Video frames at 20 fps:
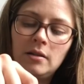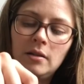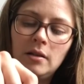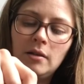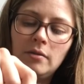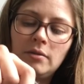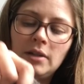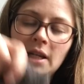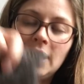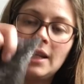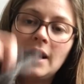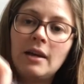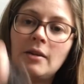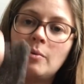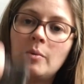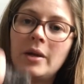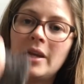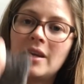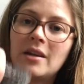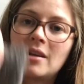
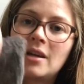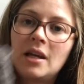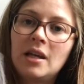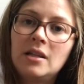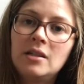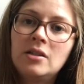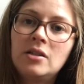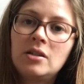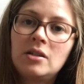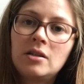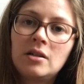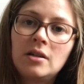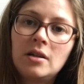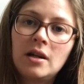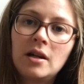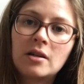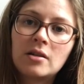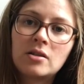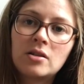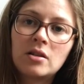lightweight gauge
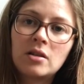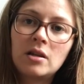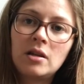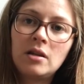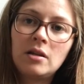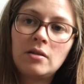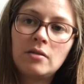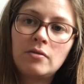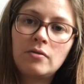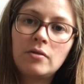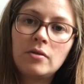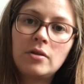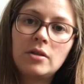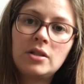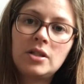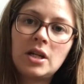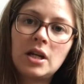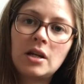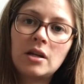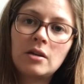actually for the
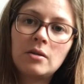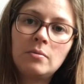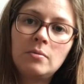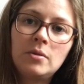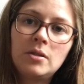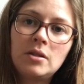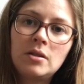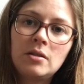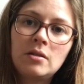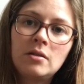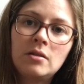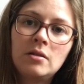Jacobs.